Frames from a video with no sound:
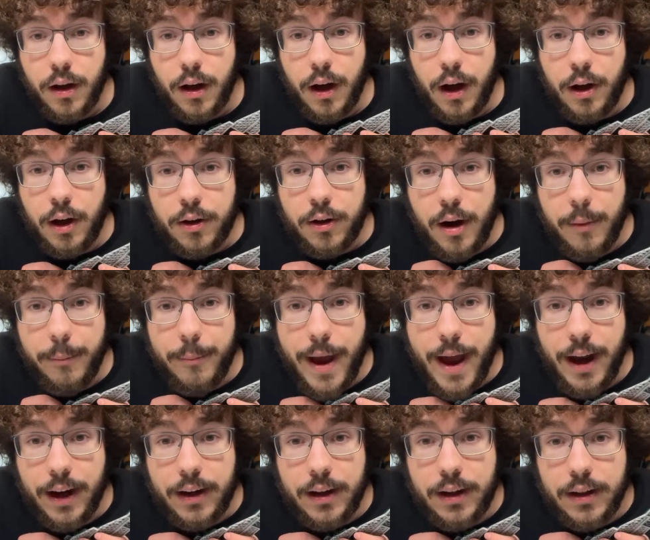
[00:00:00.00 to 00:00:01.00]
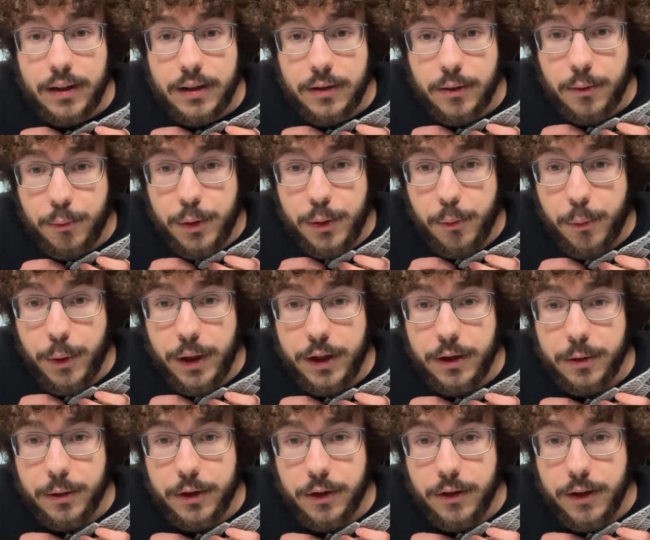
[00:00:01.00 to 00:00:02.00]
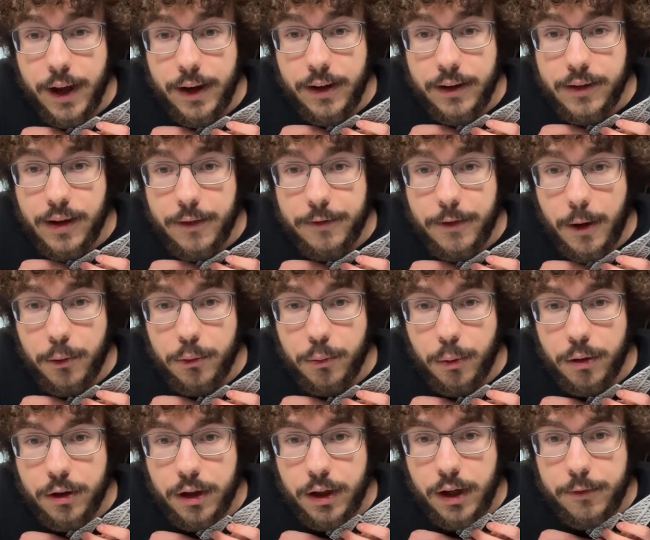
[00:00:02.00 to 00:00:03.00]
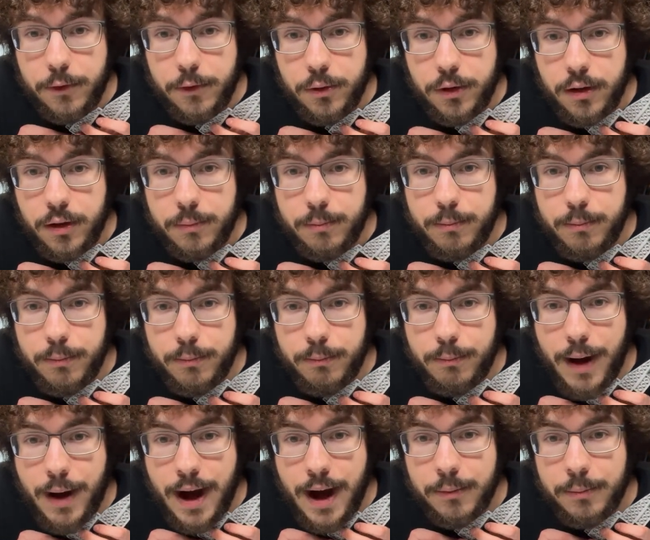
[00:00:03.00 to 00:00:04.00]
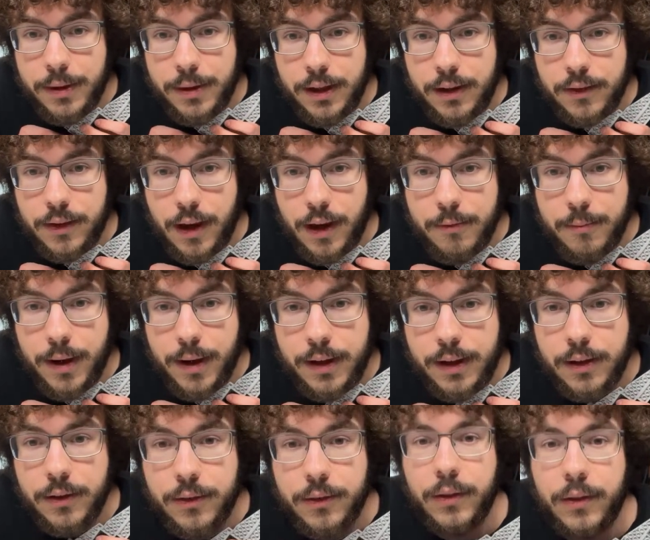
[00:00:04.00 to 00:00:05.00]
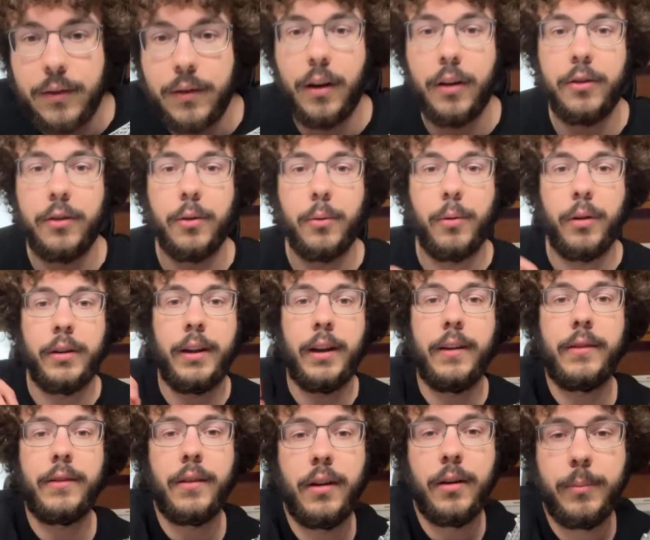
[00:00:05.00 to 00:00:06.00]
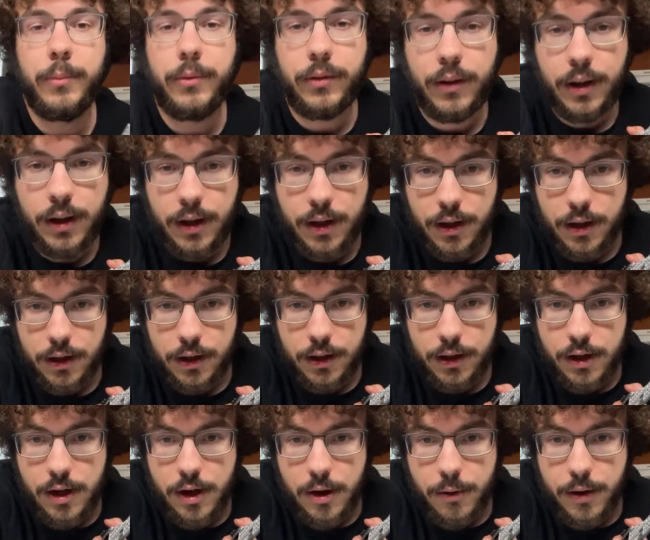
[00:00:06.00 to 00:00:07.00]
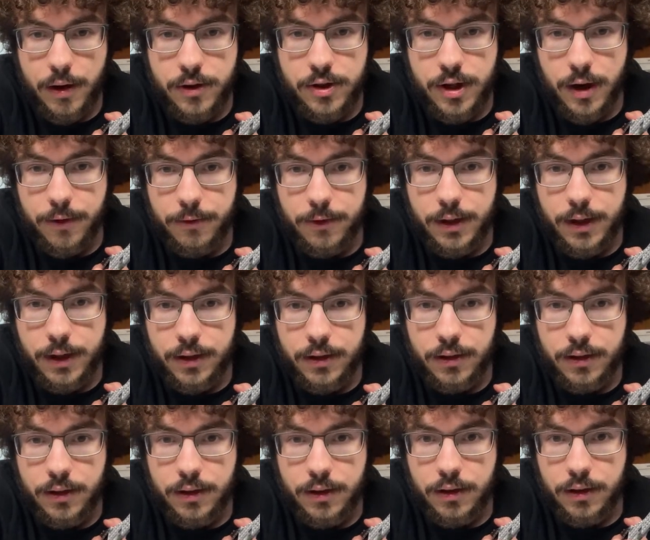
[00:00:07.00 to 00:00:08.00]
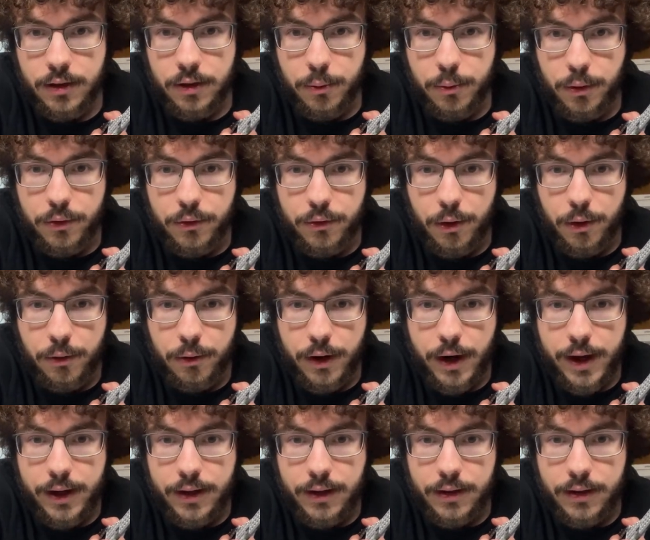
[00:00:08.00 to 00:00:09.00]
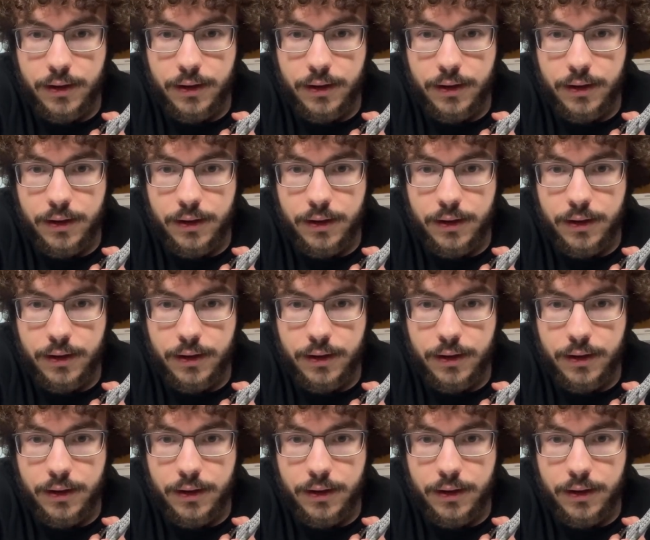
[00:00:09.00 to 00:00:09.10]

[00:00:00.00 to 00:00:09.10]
I'll come back. We await your return. NSF, I was wondering if you could mod me, because I've been here since under 1K subs. You know what, Jeffrey? You are so right.